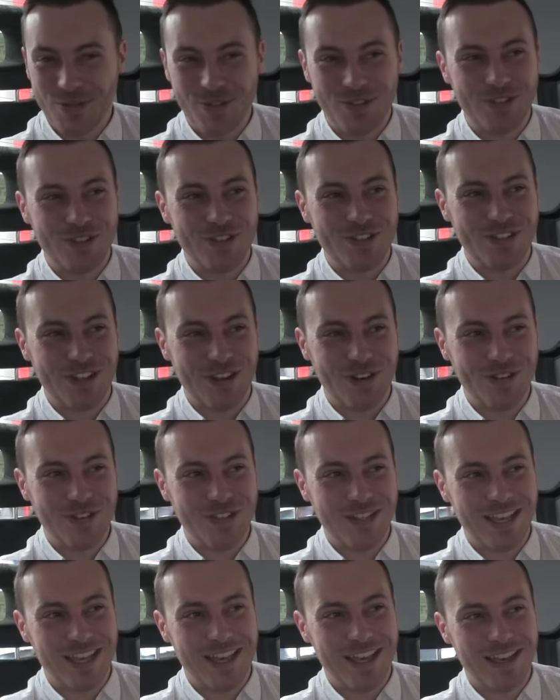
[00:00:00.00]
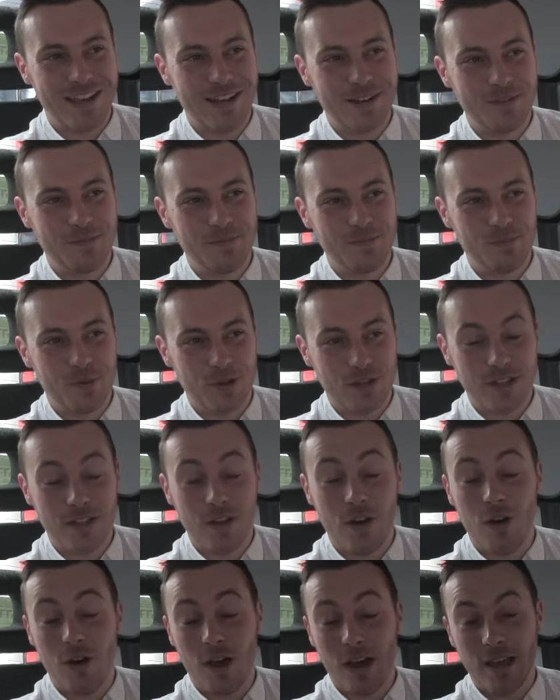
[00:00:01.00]
one's just out. But
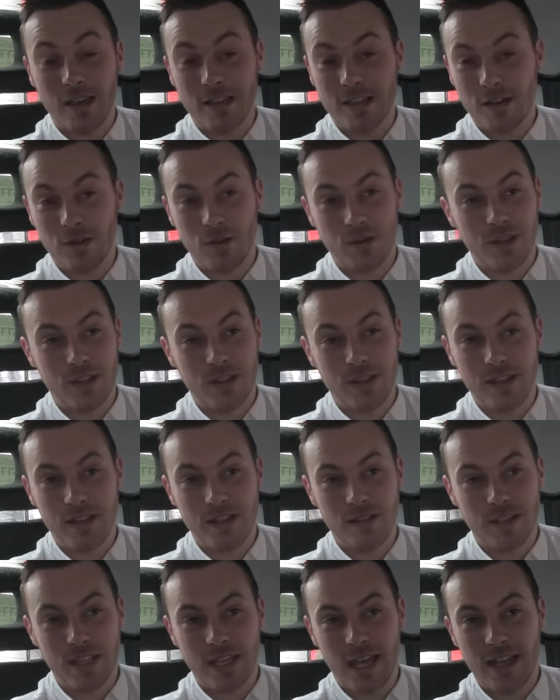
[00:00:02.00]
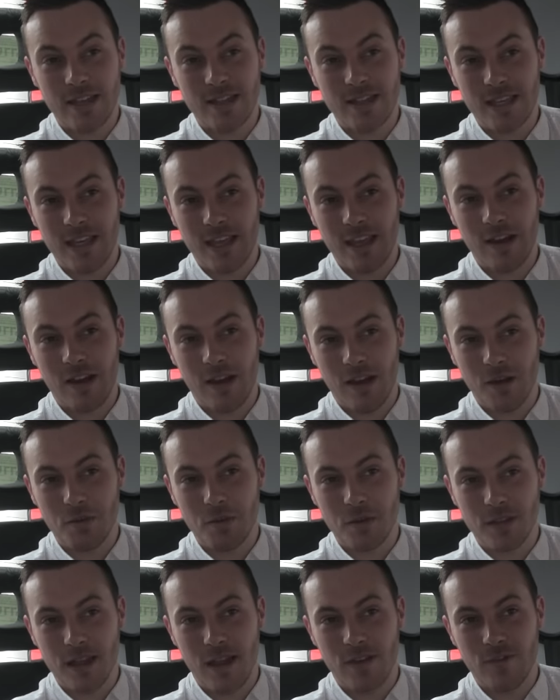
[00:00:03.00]
no, you know, within the end of the year I
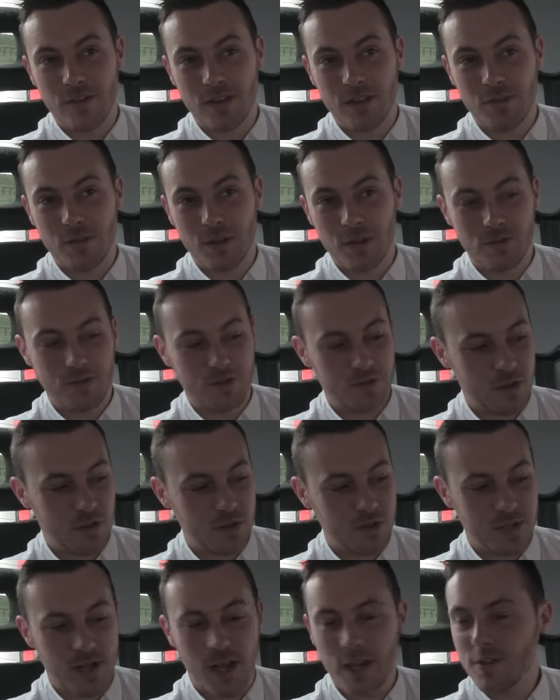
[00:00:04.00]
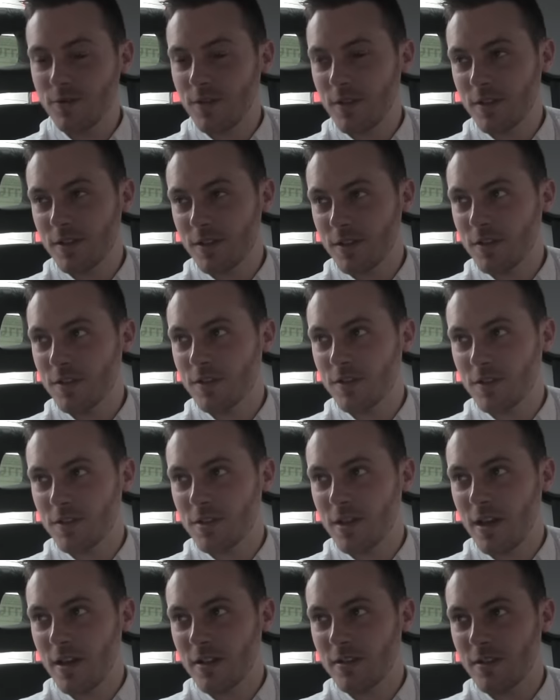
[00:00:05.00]
will definitely have gone to Nashville to
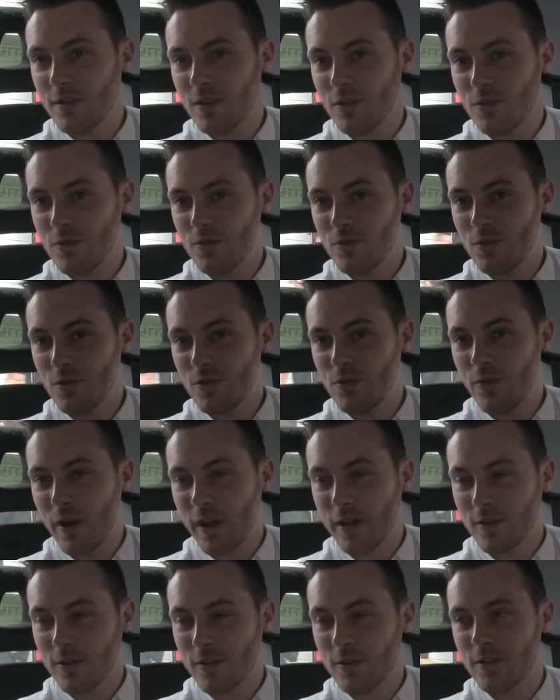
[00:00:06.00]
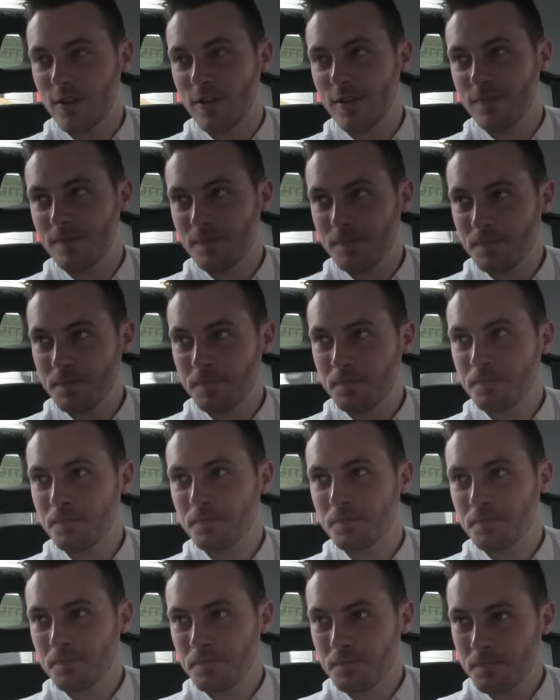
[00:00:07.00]
start the new record, yeah.
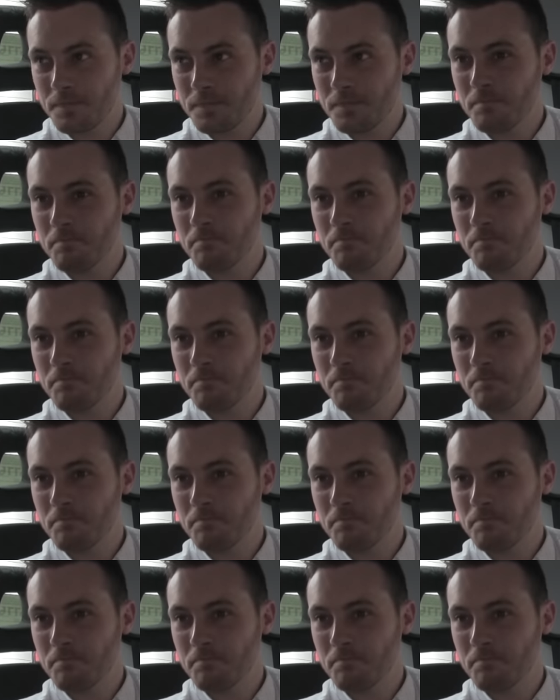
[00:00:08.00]
Perfect.